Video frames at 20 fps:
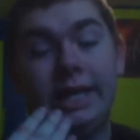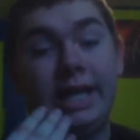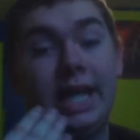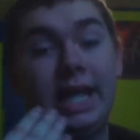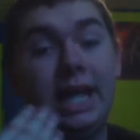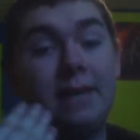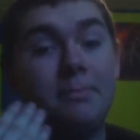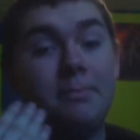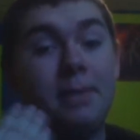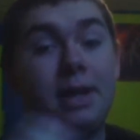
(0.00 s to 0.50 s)

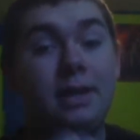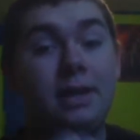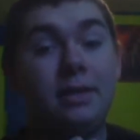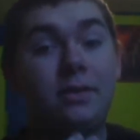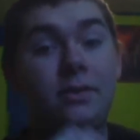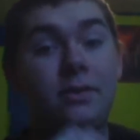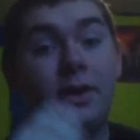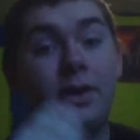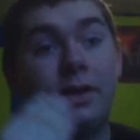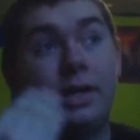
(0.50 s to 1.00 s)
Again, Panty and
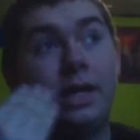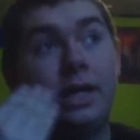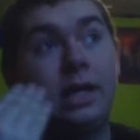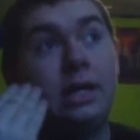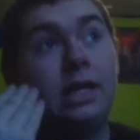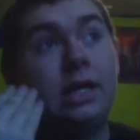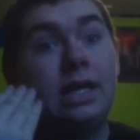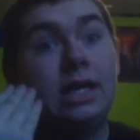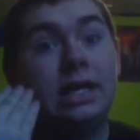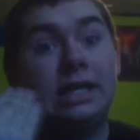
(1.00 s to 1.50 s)

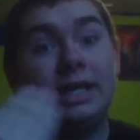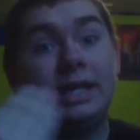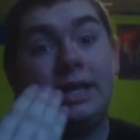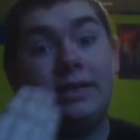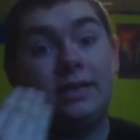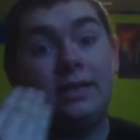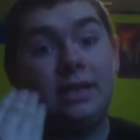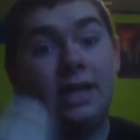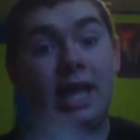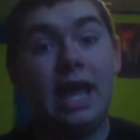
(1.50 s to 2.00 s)
Stocking
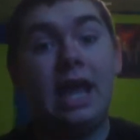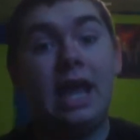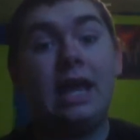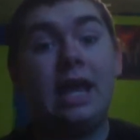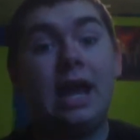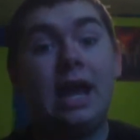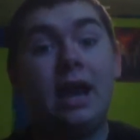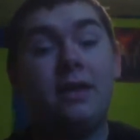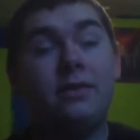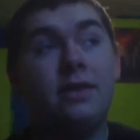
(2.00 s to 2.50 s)
gets an 8
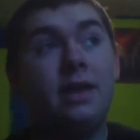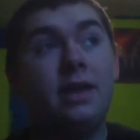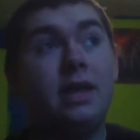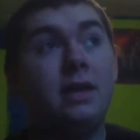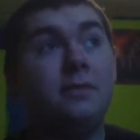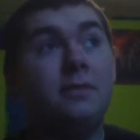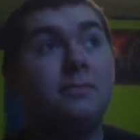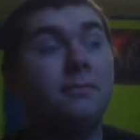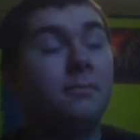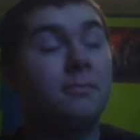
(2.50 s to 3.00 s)
out of
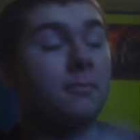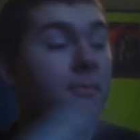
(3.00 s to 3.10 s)
10.